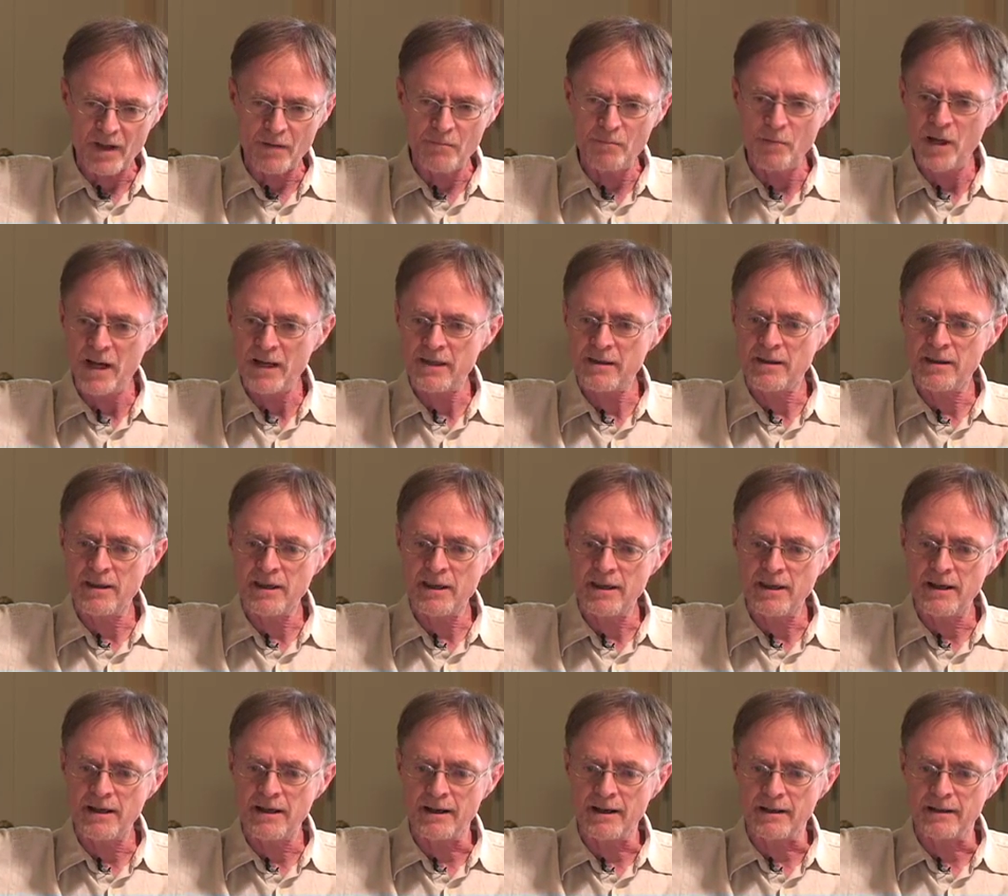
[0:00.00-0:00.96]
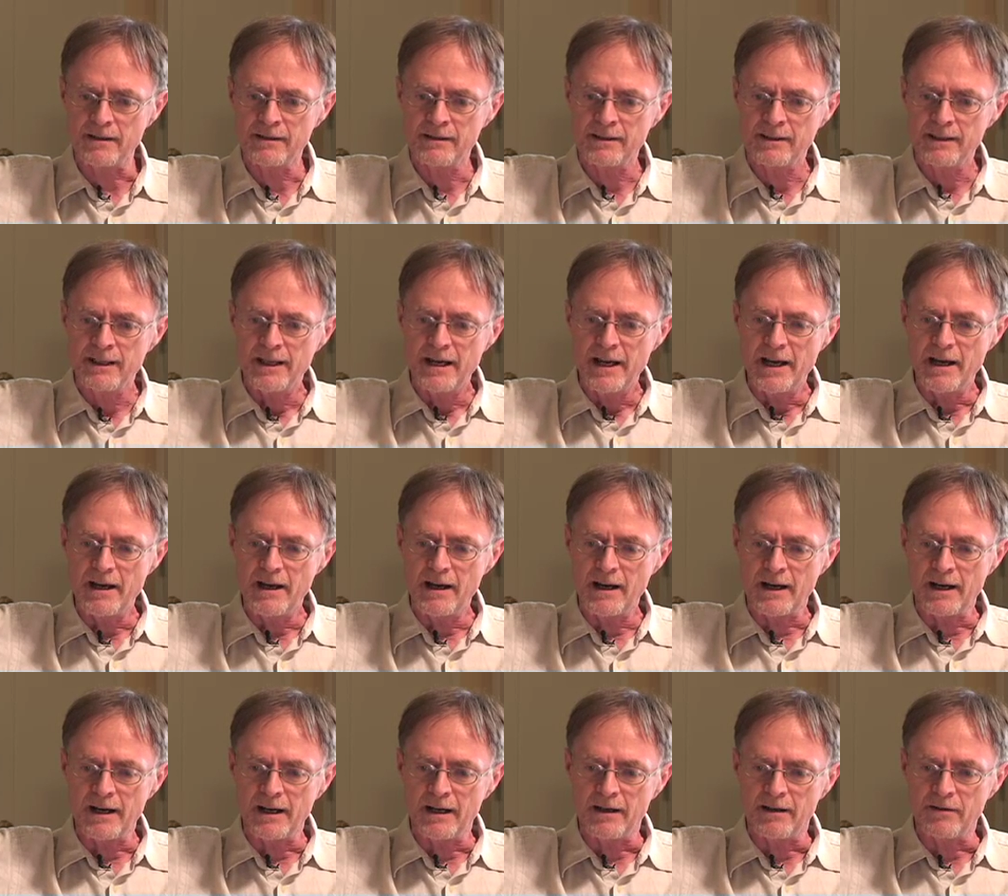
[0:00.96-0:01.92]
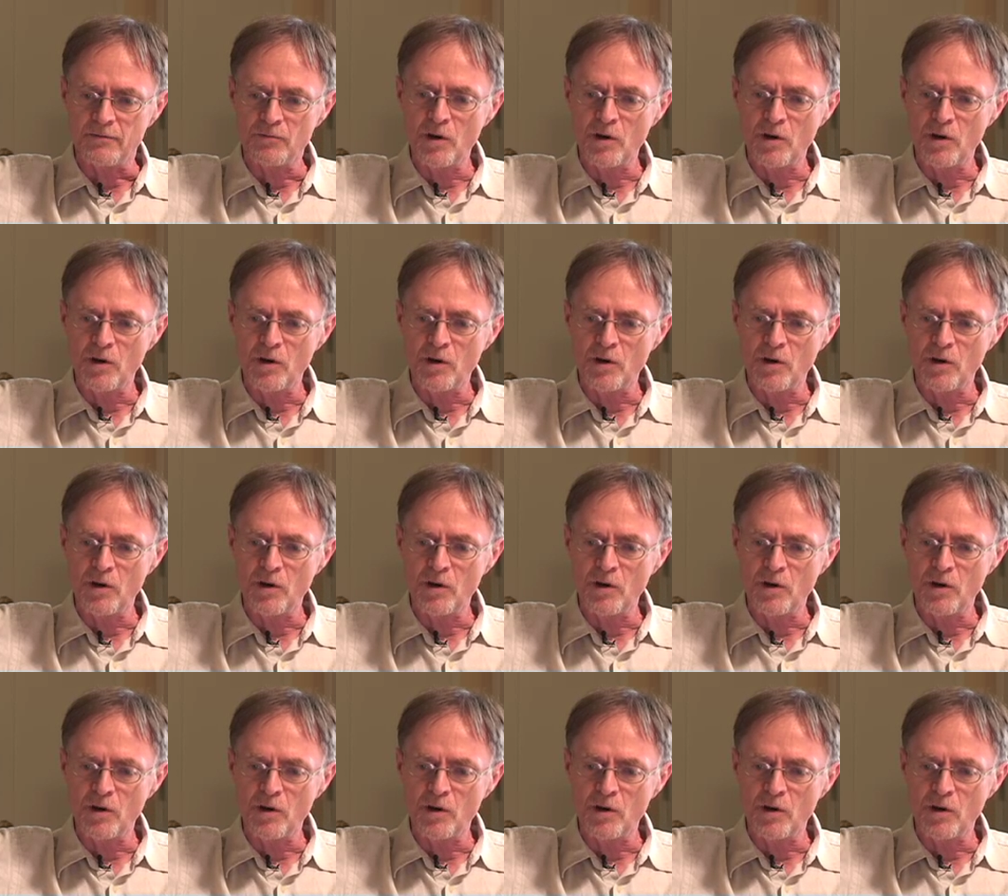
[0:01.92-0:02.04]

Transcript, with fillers: But the, uh, uh,